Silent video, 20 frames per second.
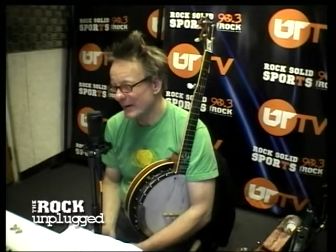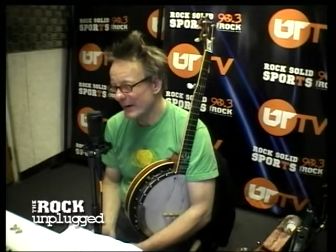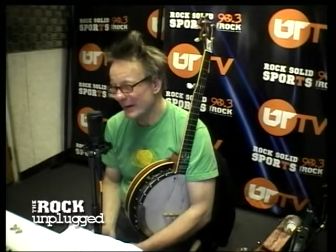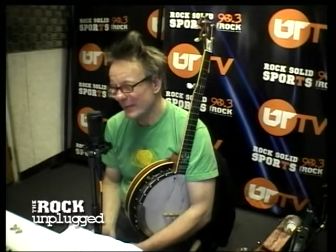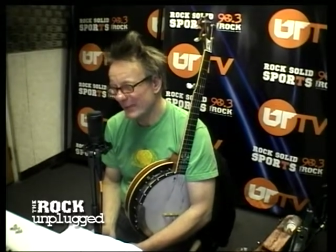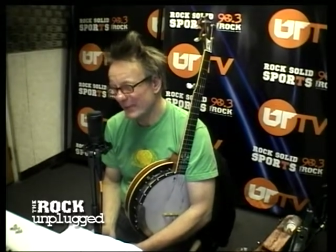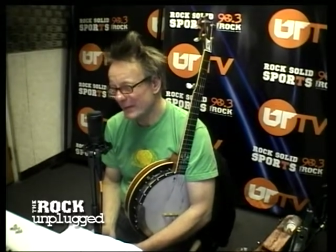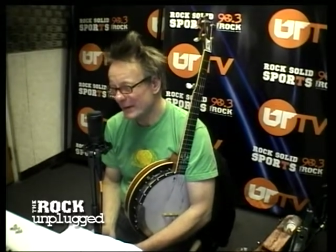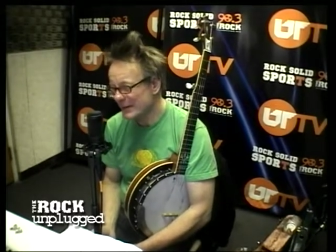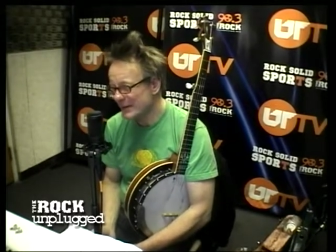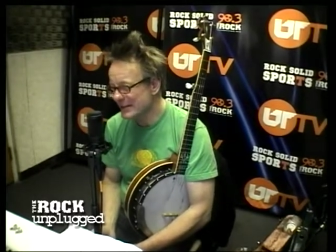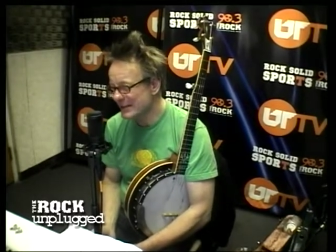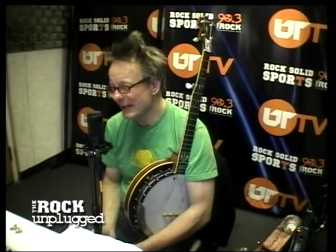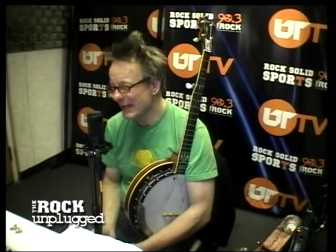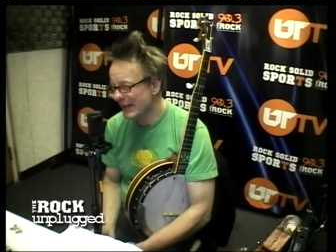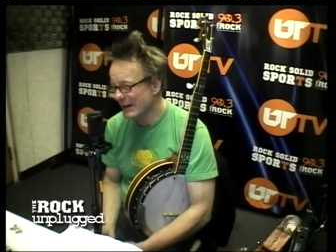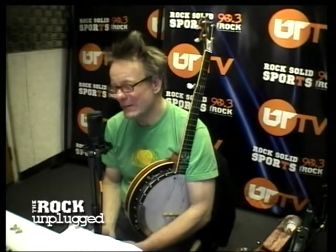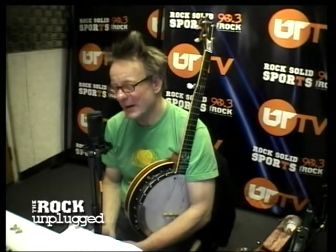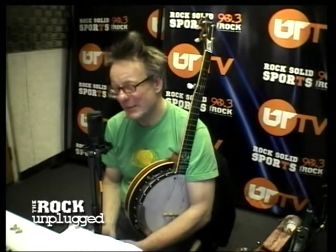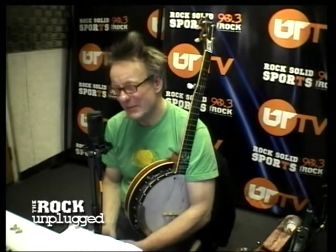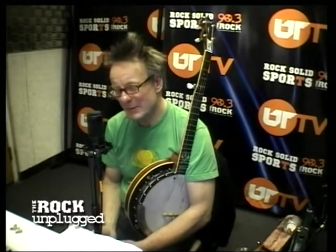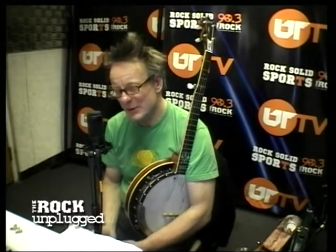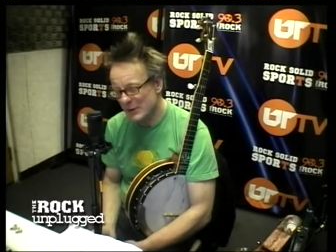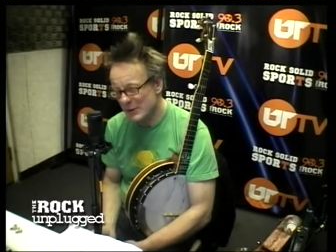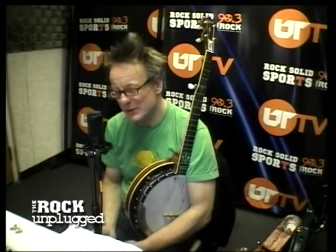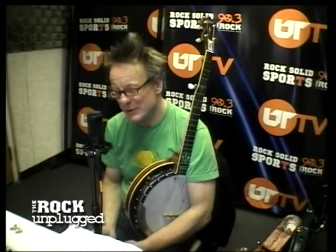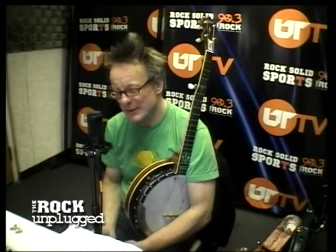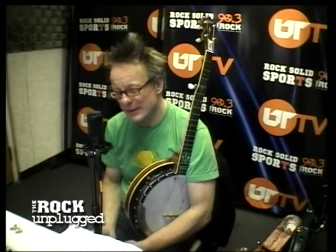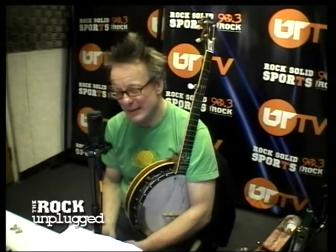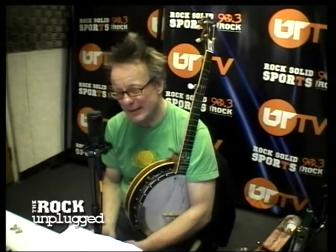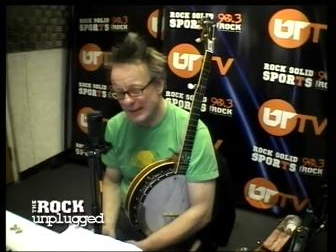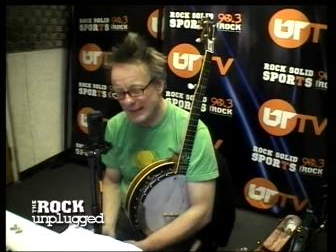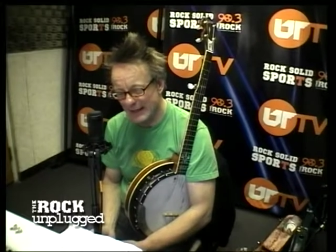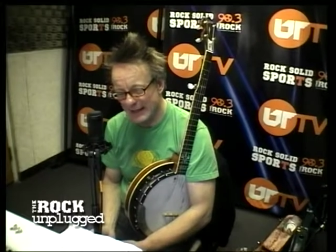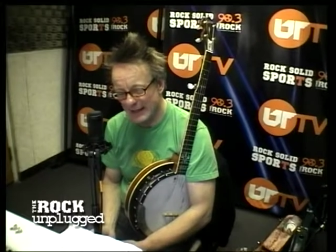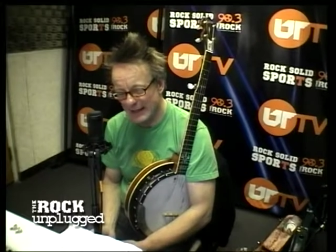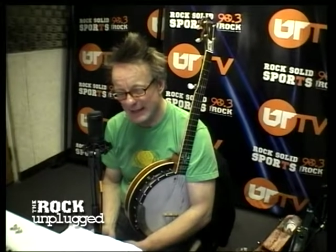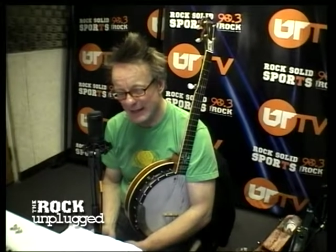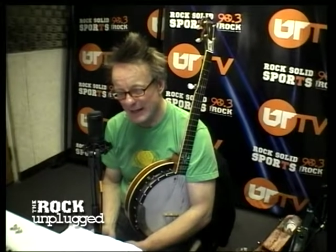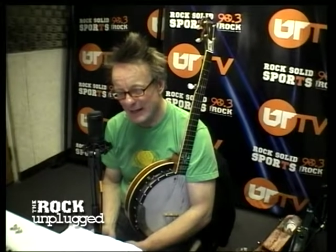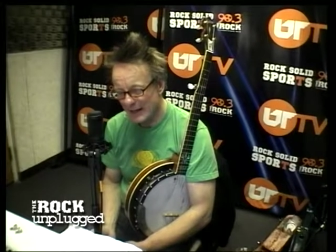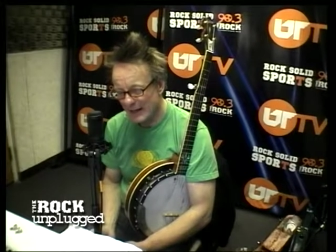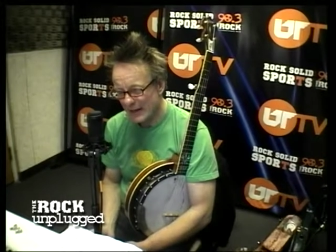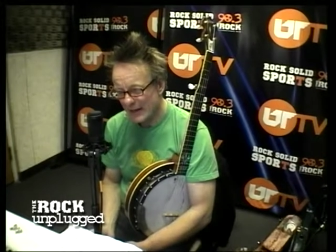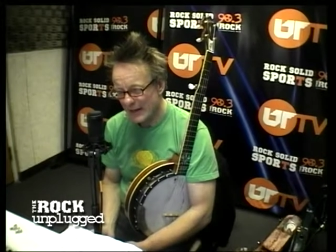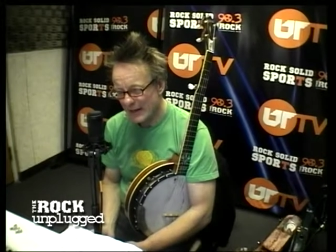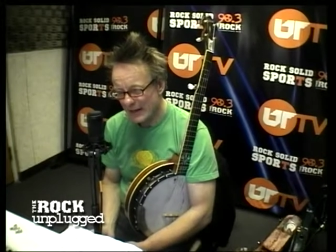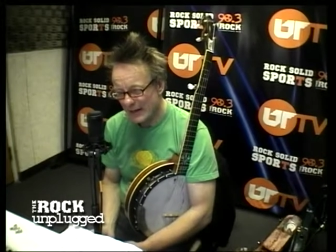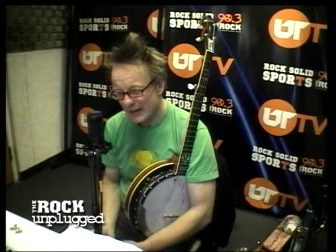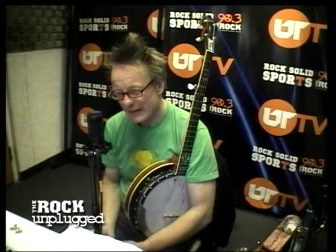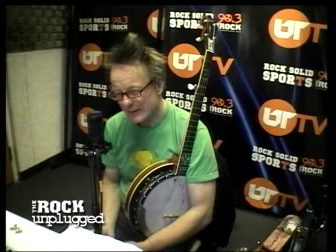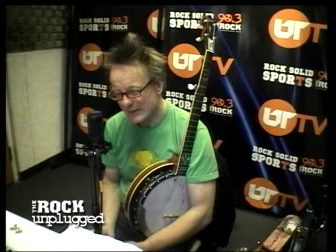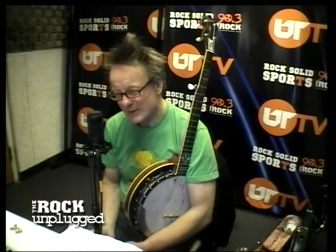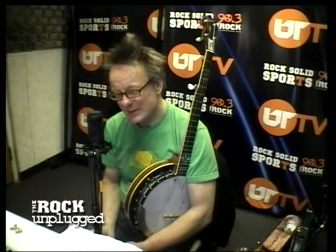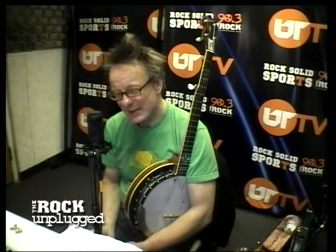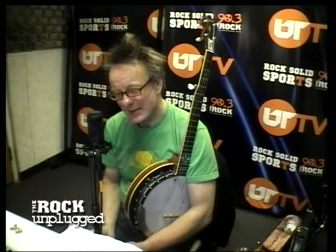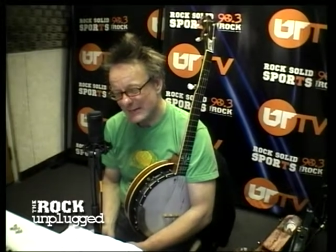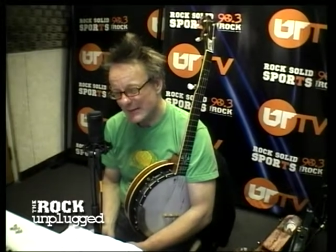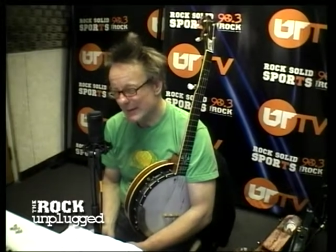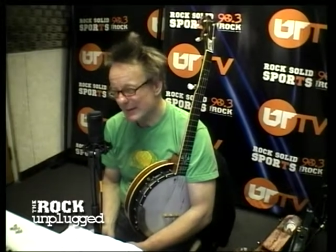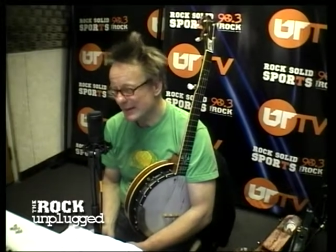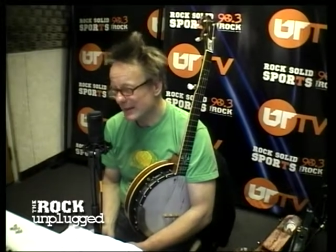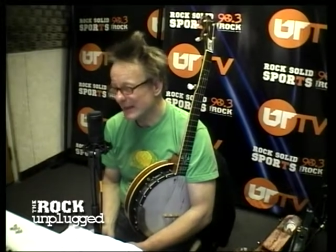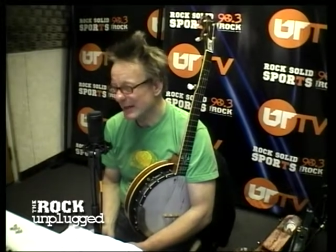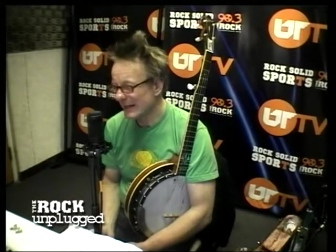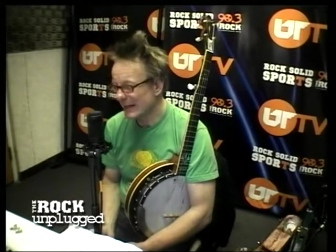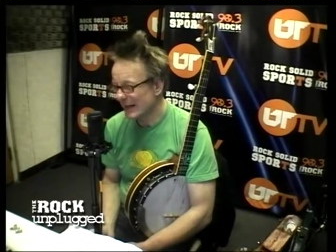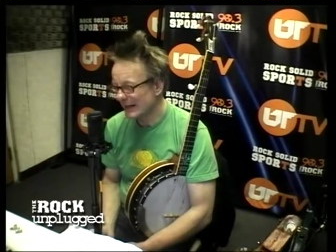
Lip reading: And I'm really excited about music and just everything.